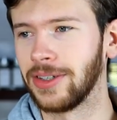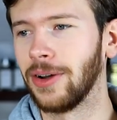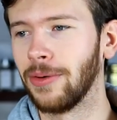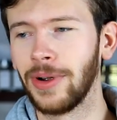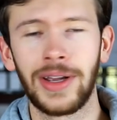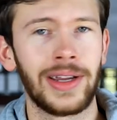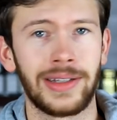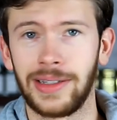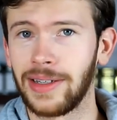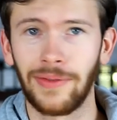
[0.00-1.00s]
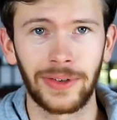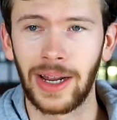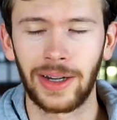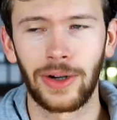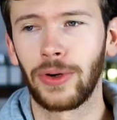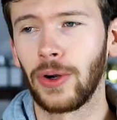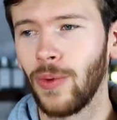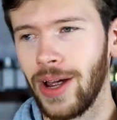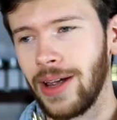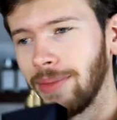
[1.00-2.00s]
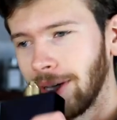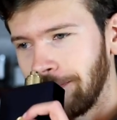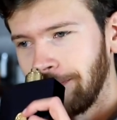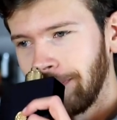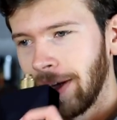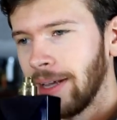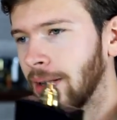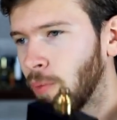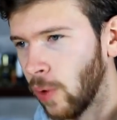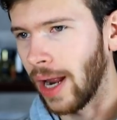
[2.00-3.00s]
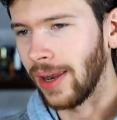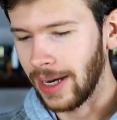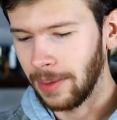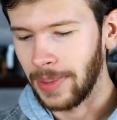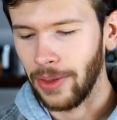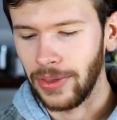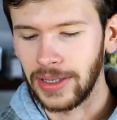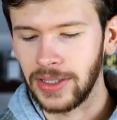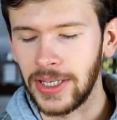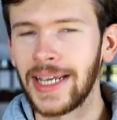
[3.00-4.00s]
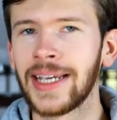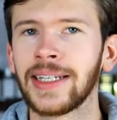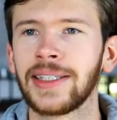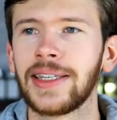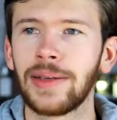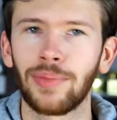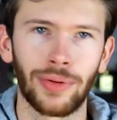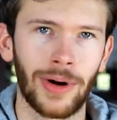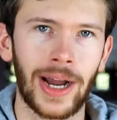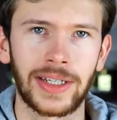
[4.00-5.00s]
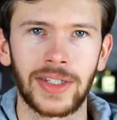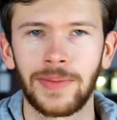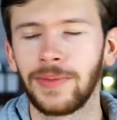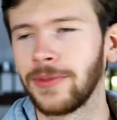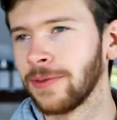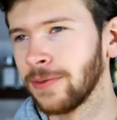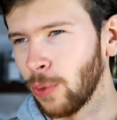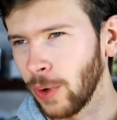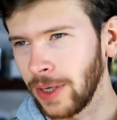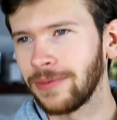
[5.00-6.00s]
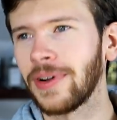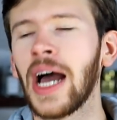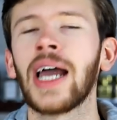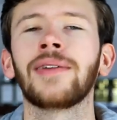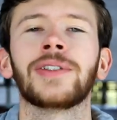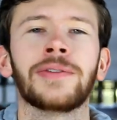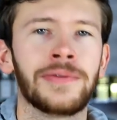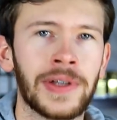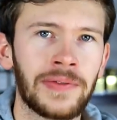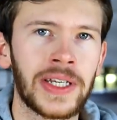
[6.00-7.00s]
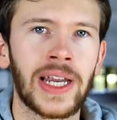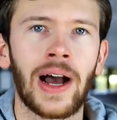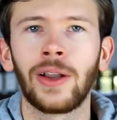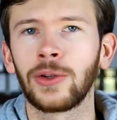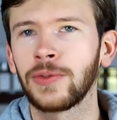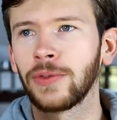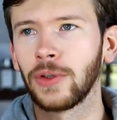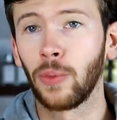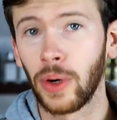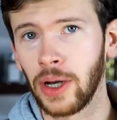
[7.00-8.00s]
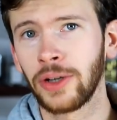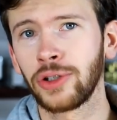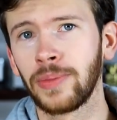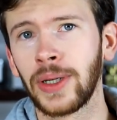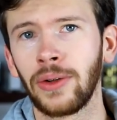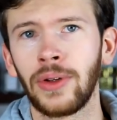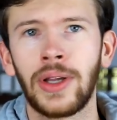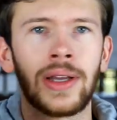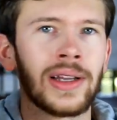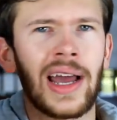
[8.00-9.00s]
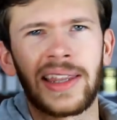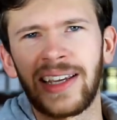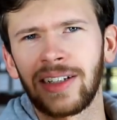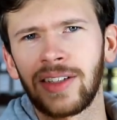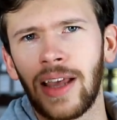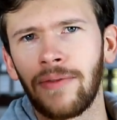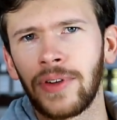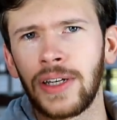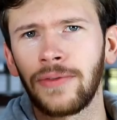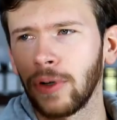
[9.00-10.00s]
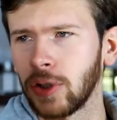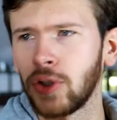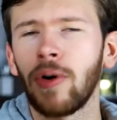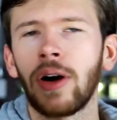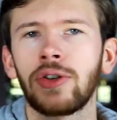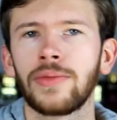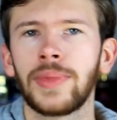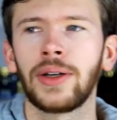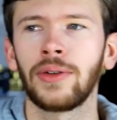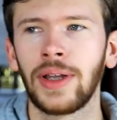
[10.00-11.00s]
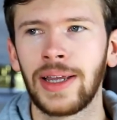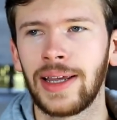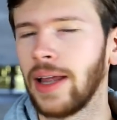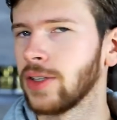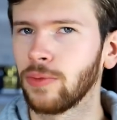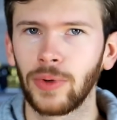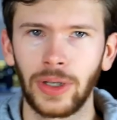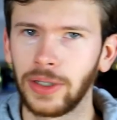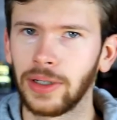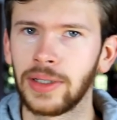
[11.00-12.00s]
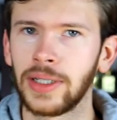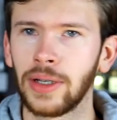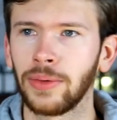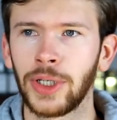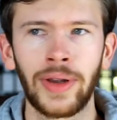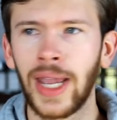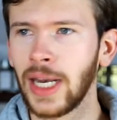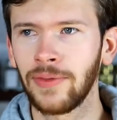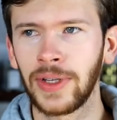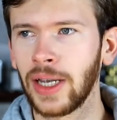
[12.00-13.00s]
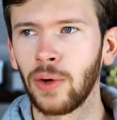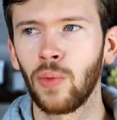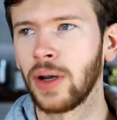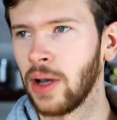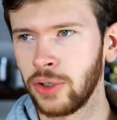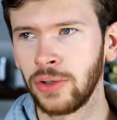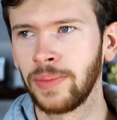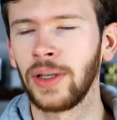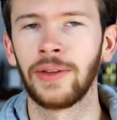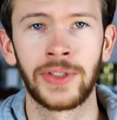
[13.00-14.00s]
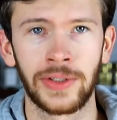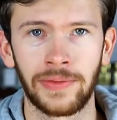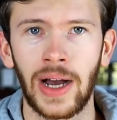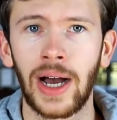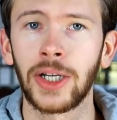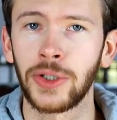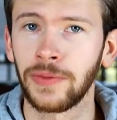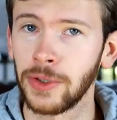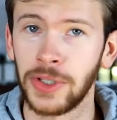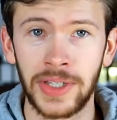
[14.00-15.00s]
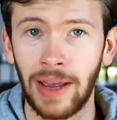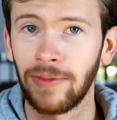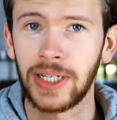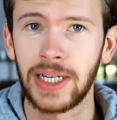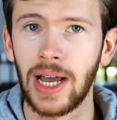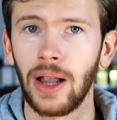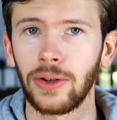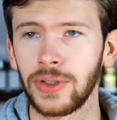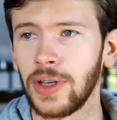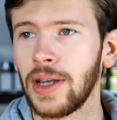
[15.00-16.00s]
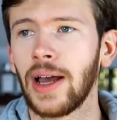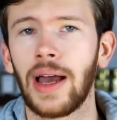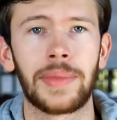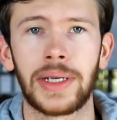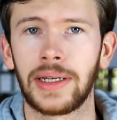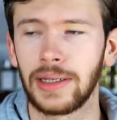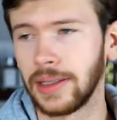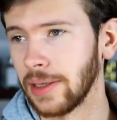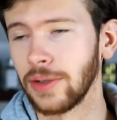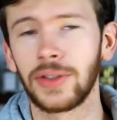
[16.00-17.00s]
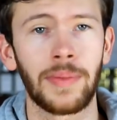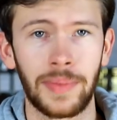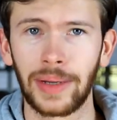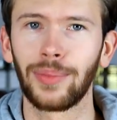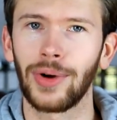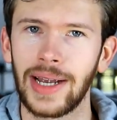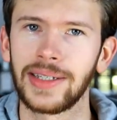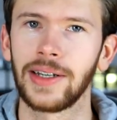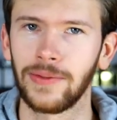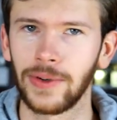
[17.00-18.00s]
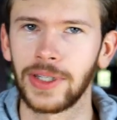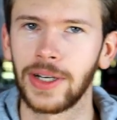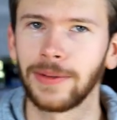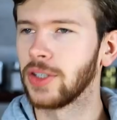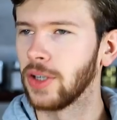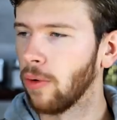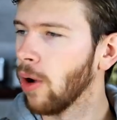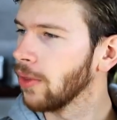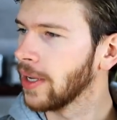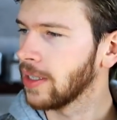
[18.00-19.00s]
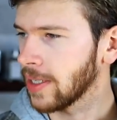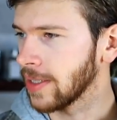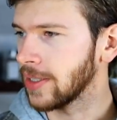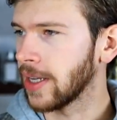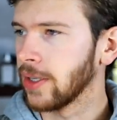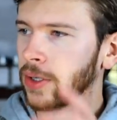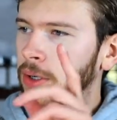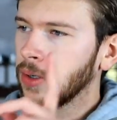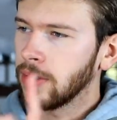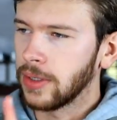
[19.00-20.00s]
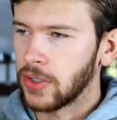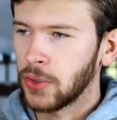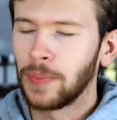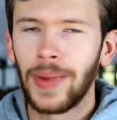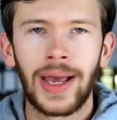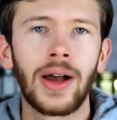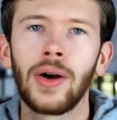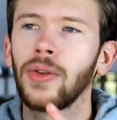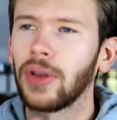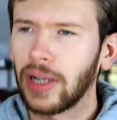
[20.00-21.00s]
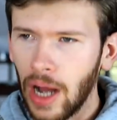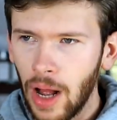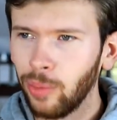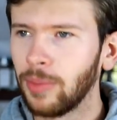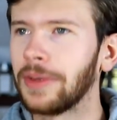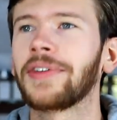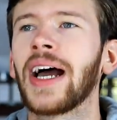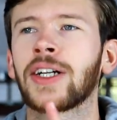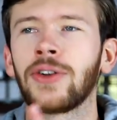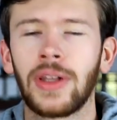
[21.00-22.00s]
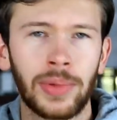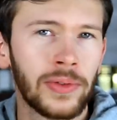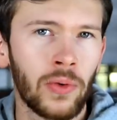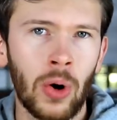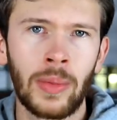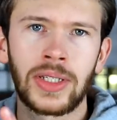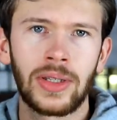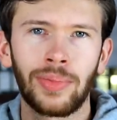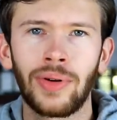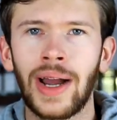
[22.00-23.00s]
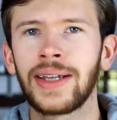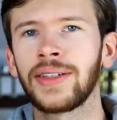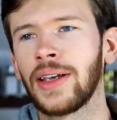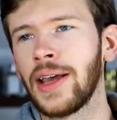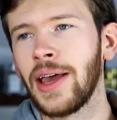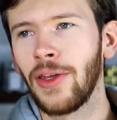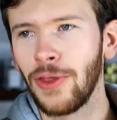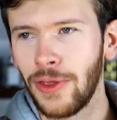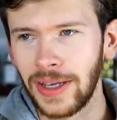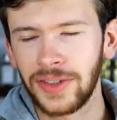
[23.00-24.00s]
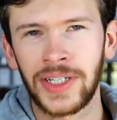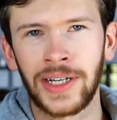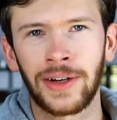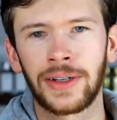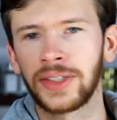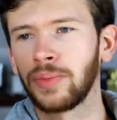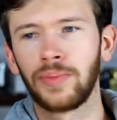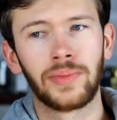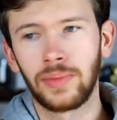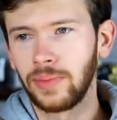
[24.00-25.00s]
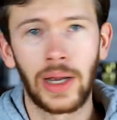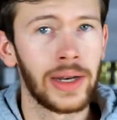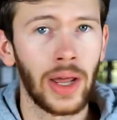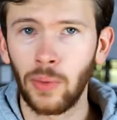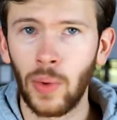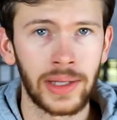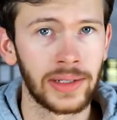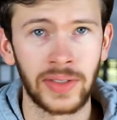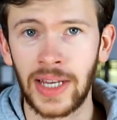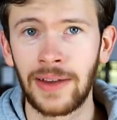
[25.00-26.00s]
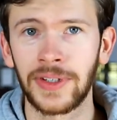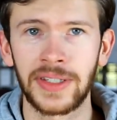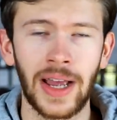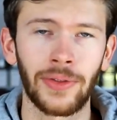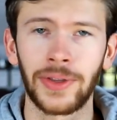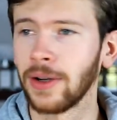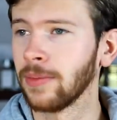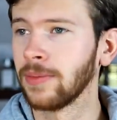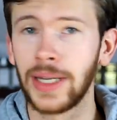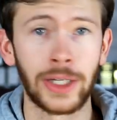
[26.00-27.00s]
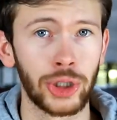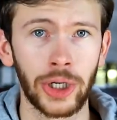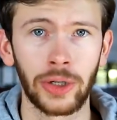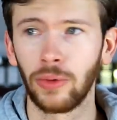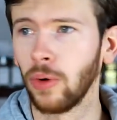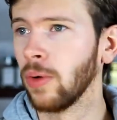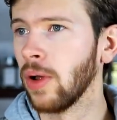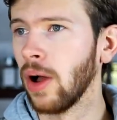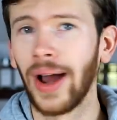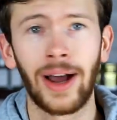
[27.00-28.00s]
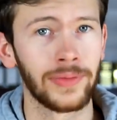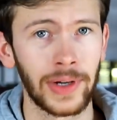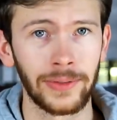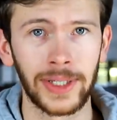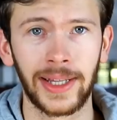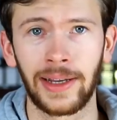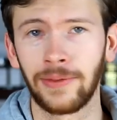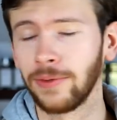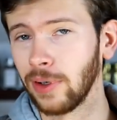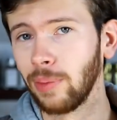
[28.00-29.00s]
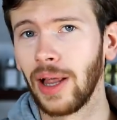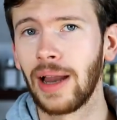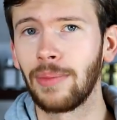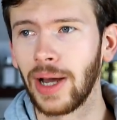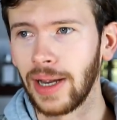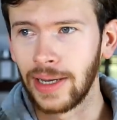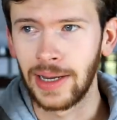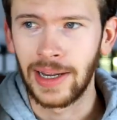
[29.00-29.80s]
So it's definitely not going away. But what I like about this is the price. forty-five to fifty dollars for a one hundred mil. I think seventy for a two hundred mil. It's a really good deal. You can't even get a one hundred mil of Sauvage for seventy dollars. I mean, there's a big price difference So all things considered, the smell, the compliment factor, the performance, the price, this here is another one of the safest out there in general, out of everything for a blind buy.